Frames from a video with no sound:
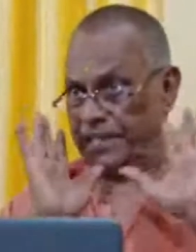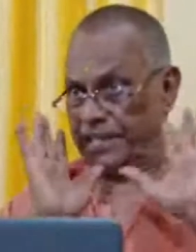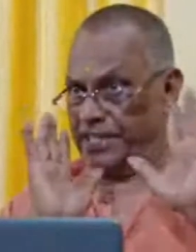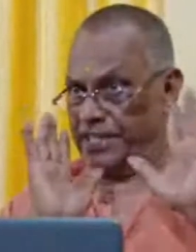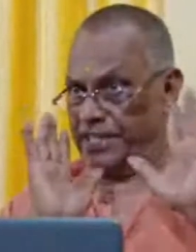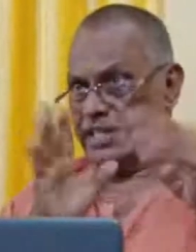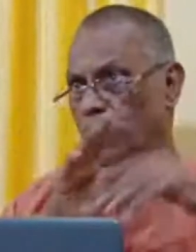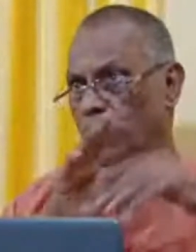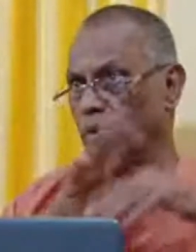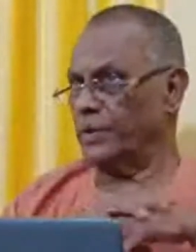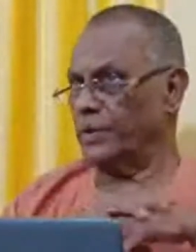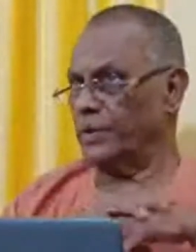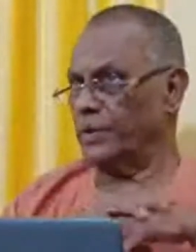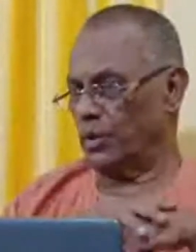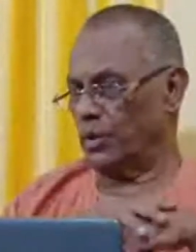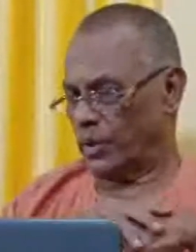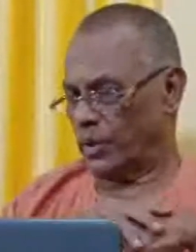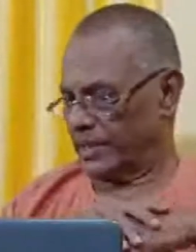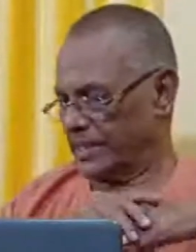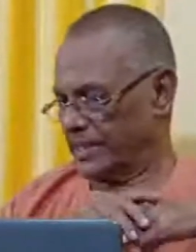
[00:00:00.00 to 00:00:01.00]
That is how we
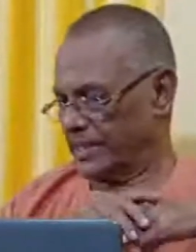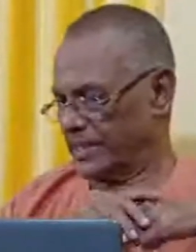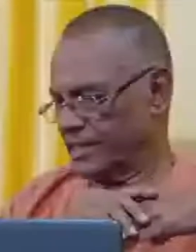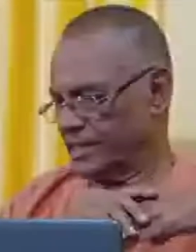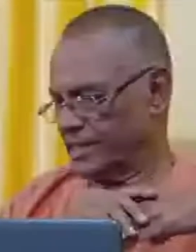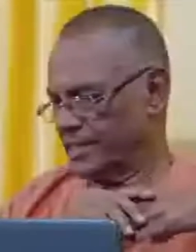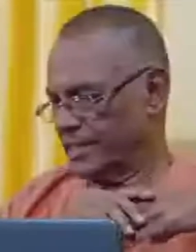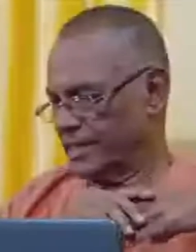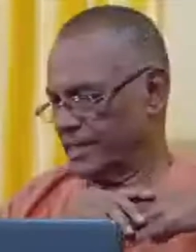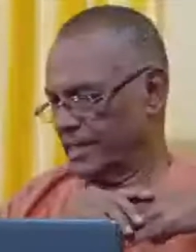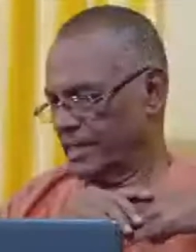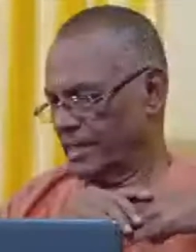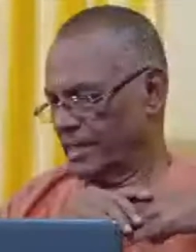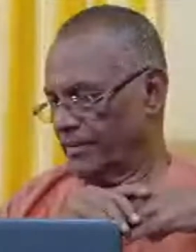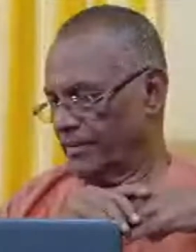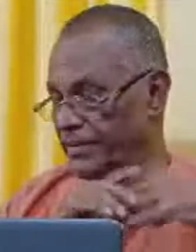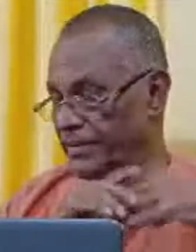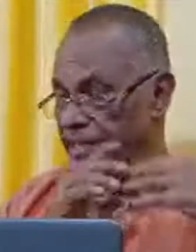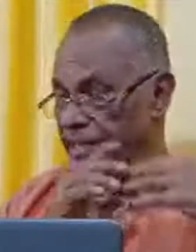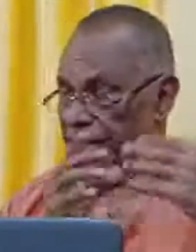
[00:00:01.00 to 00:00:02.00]
look at it.
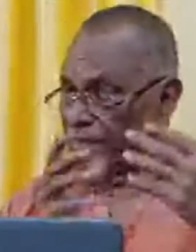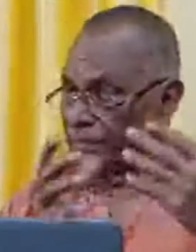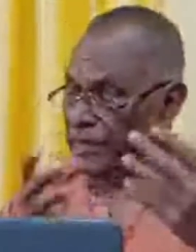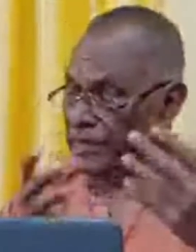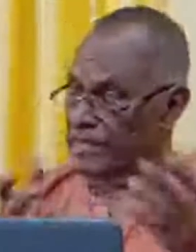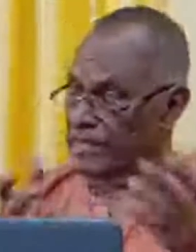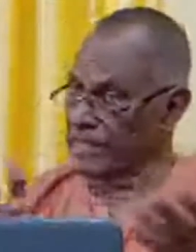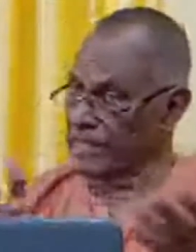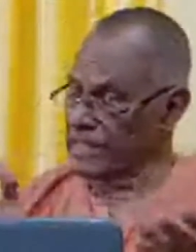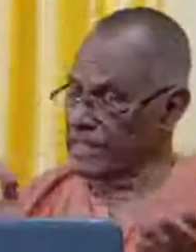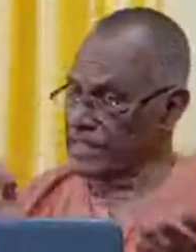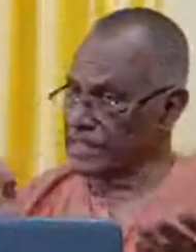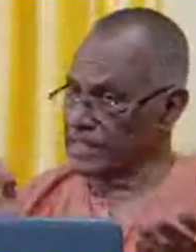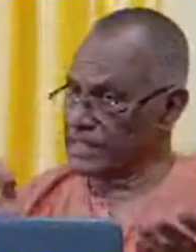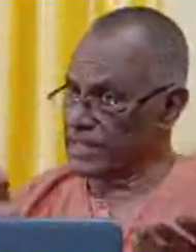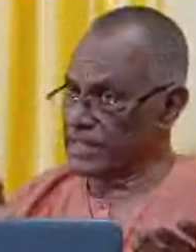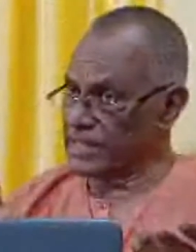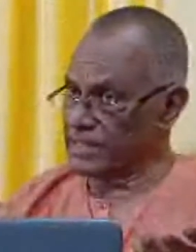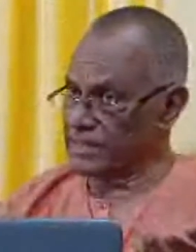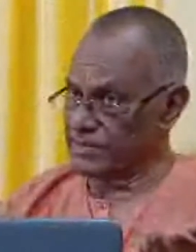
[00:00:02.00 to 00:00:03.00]
We never learned
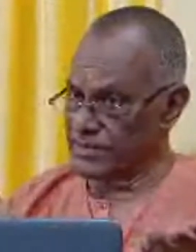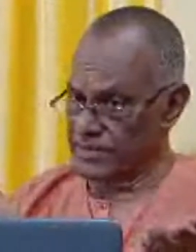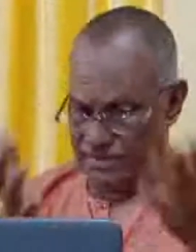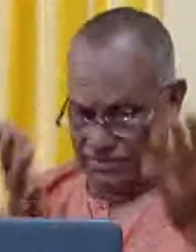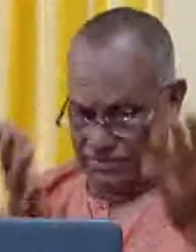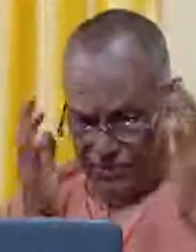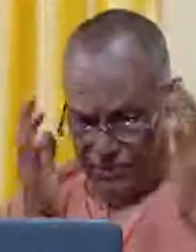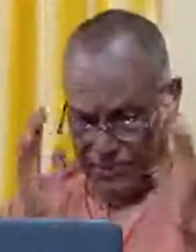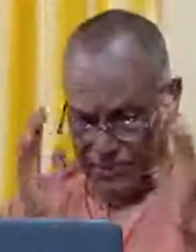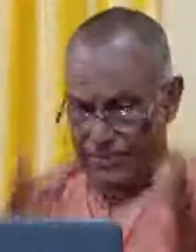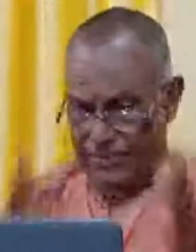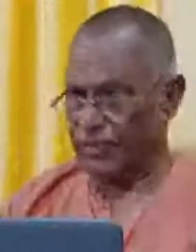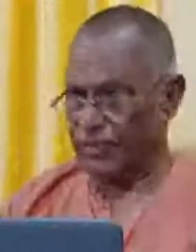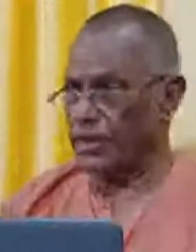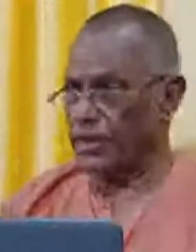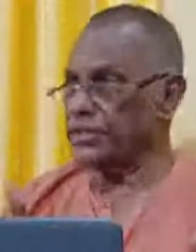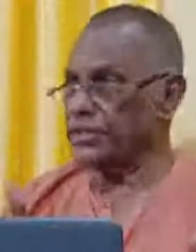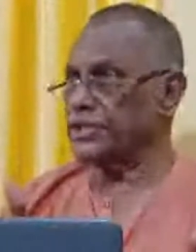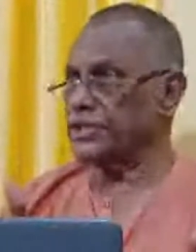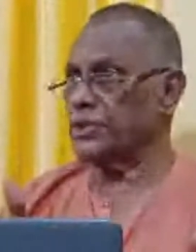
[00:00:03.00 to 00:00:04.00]
that, first of
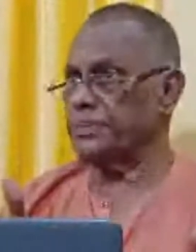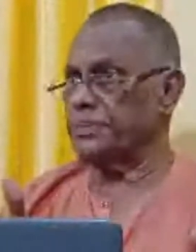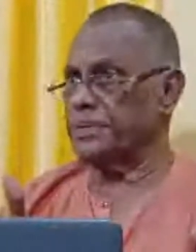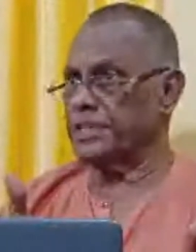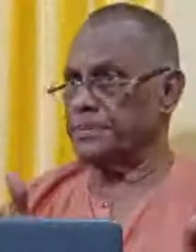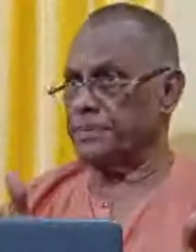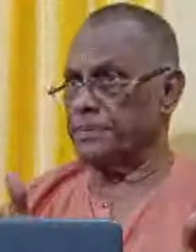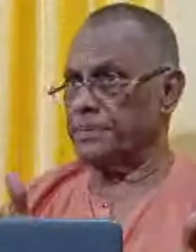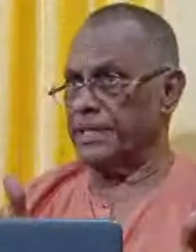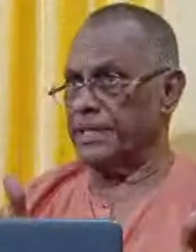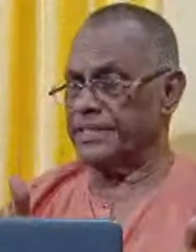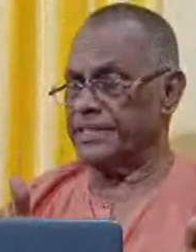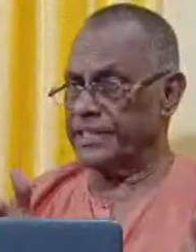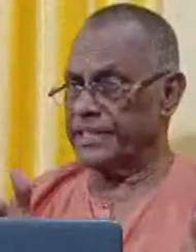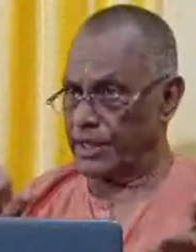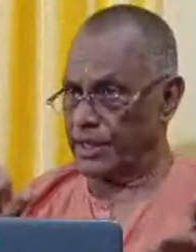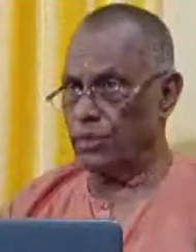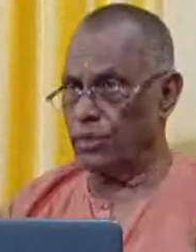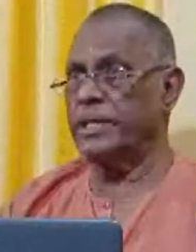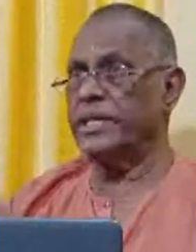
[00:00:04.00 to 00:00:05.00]
all, there should be space,
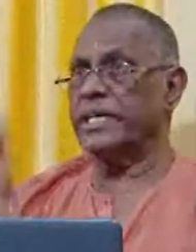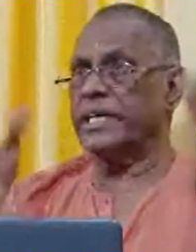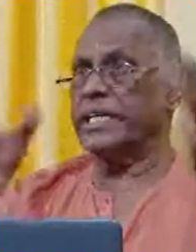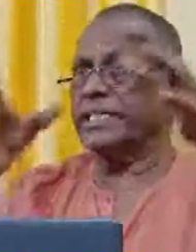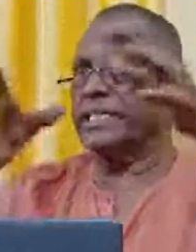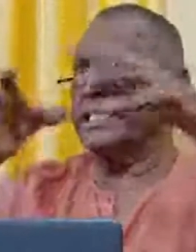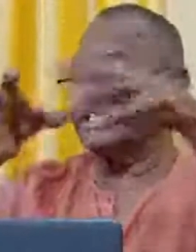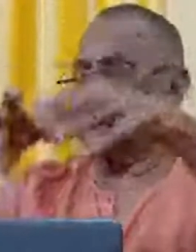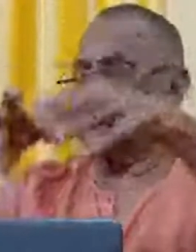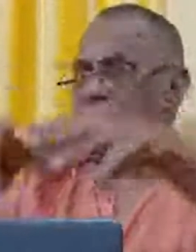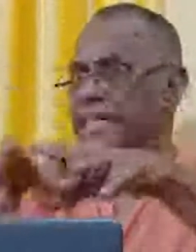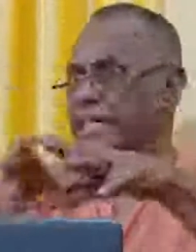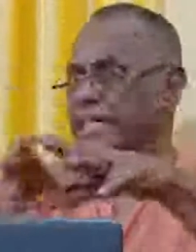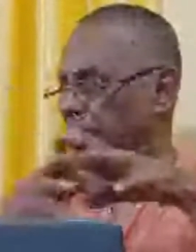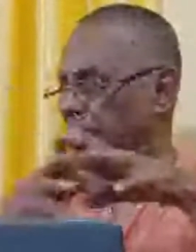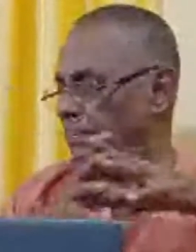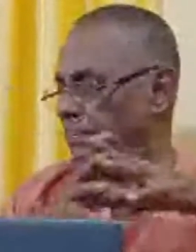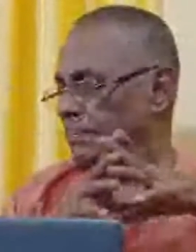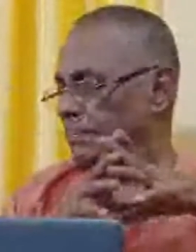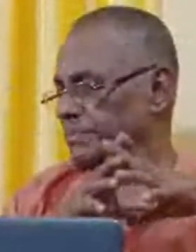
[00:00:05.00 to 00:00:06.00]
then only contents can
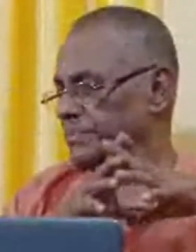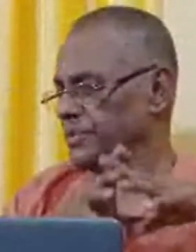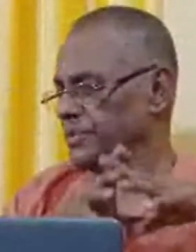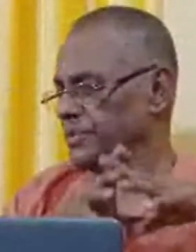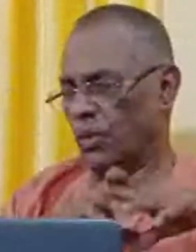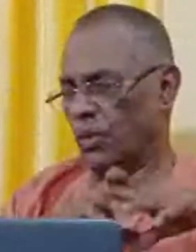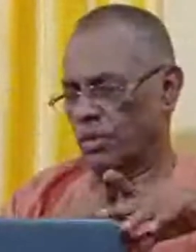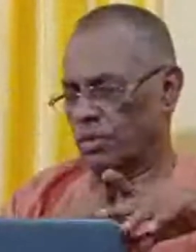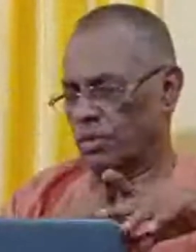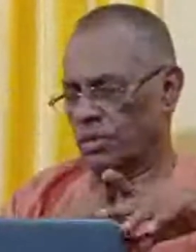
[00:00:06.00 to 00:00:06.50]
come. No.